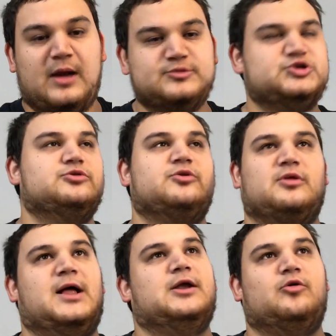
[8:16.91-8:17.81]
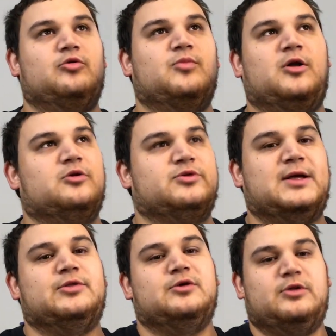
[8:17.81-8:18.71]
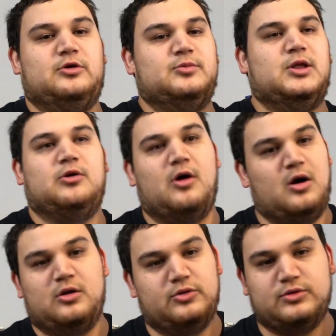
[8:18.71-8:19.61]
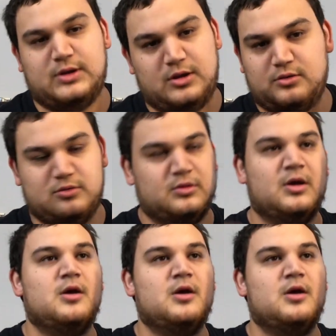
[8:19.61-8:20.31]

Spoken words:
I'm sure there's a lot of old ballers out there that'll be like, oh...